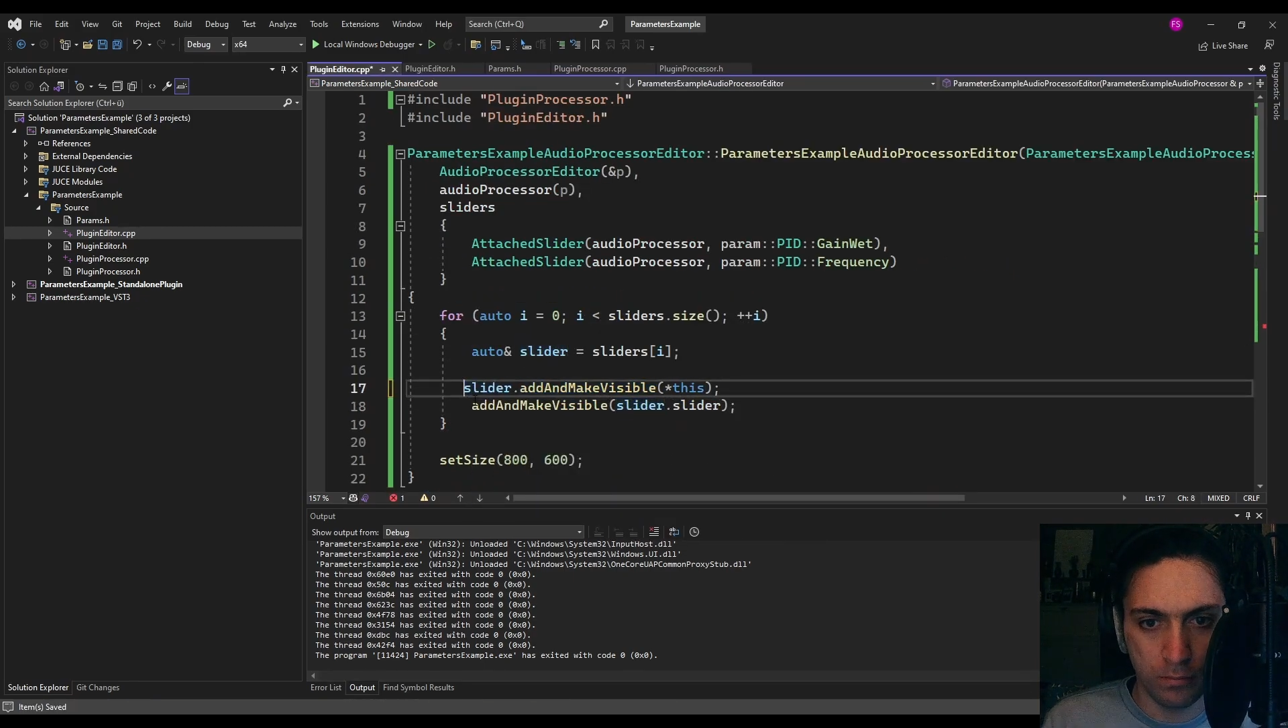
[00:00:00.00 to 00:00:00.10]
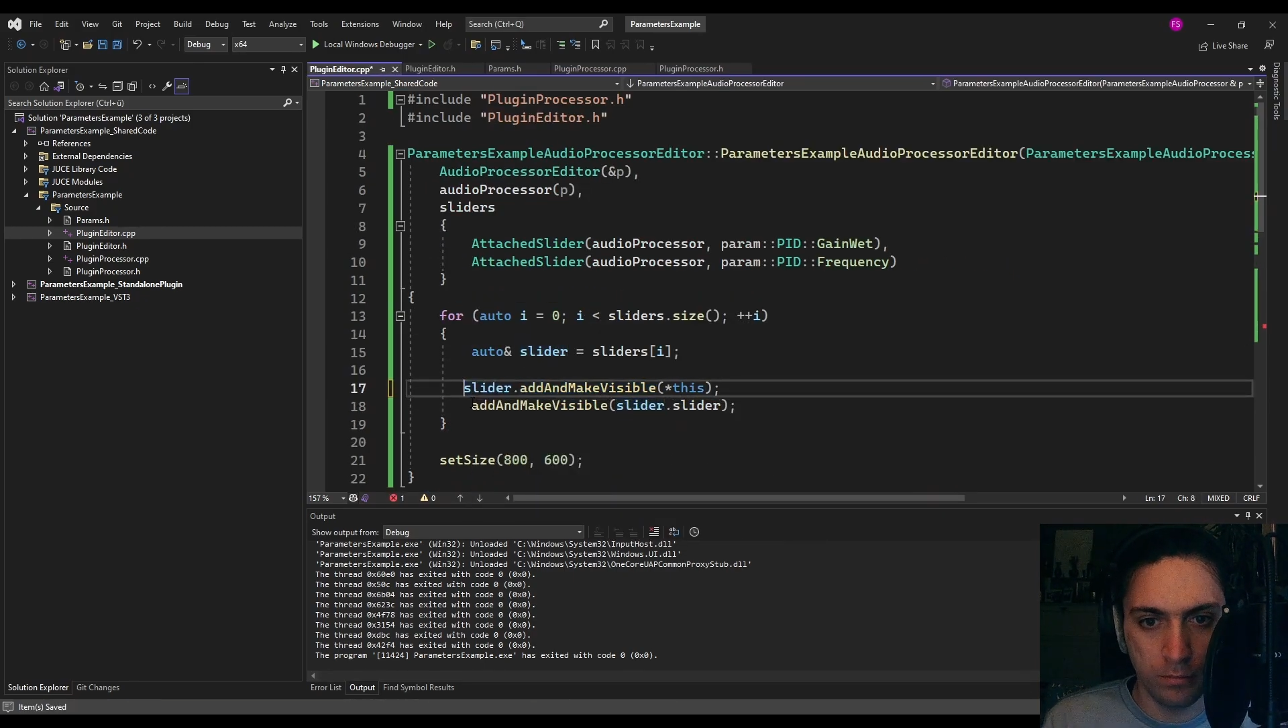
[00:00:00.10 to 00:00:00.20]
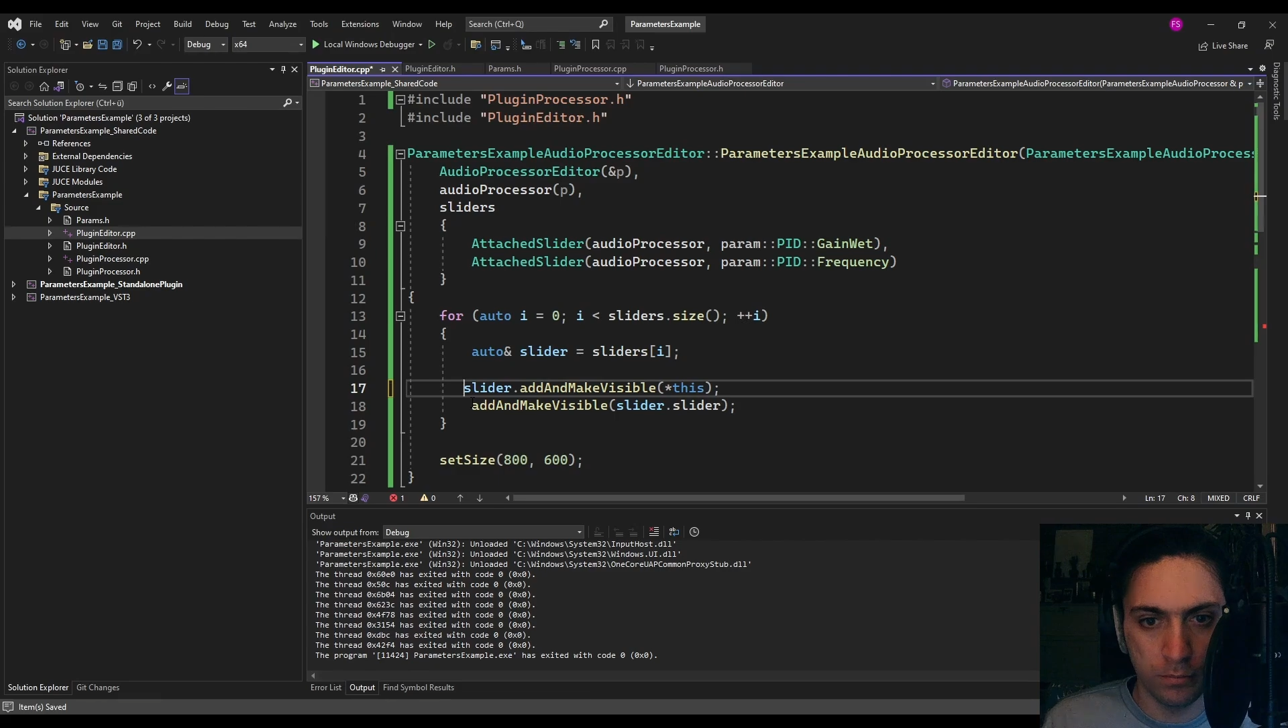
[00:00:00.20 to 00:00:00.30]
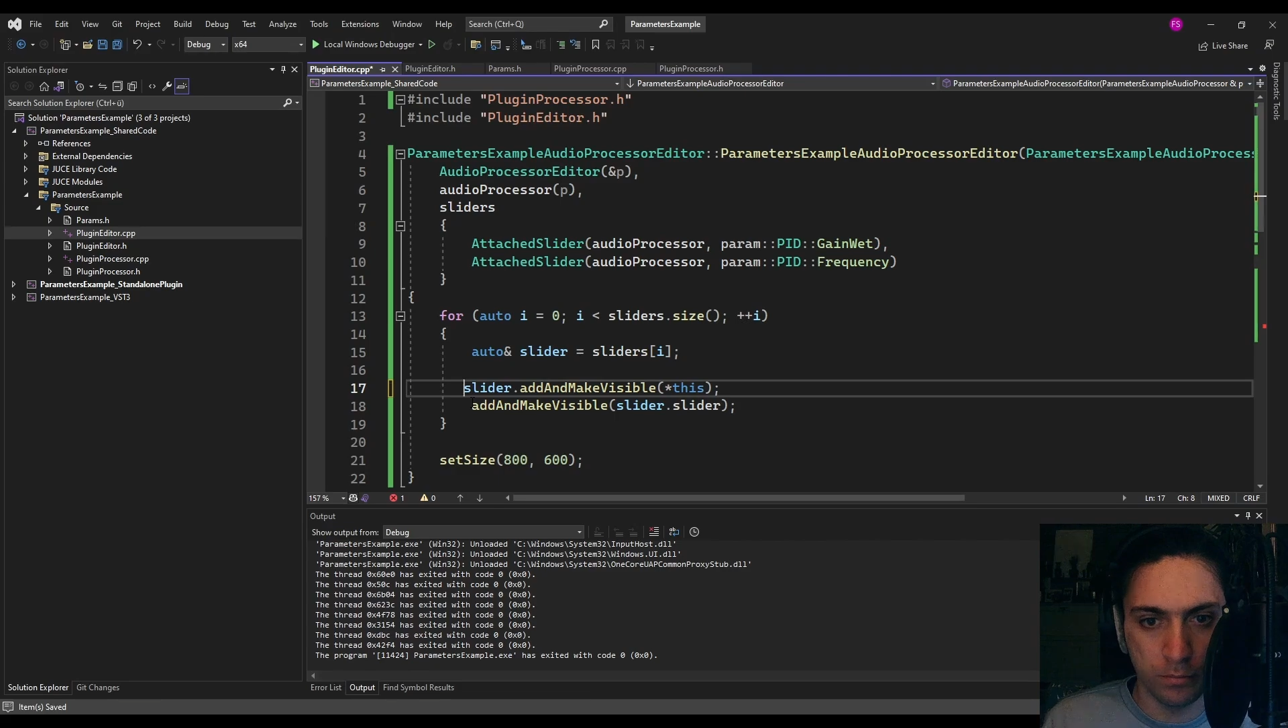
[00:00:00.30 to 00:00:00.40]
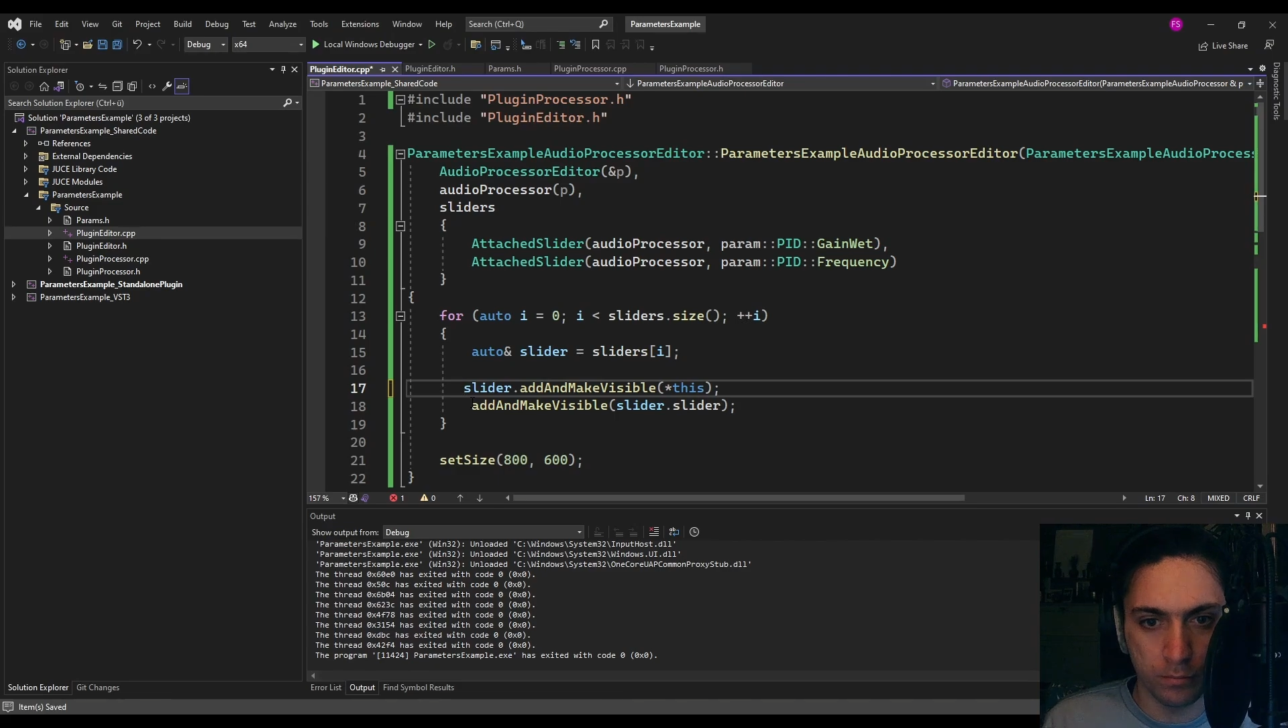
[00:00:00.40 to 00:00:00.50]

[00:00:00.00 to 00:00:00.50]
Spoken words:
Yeah,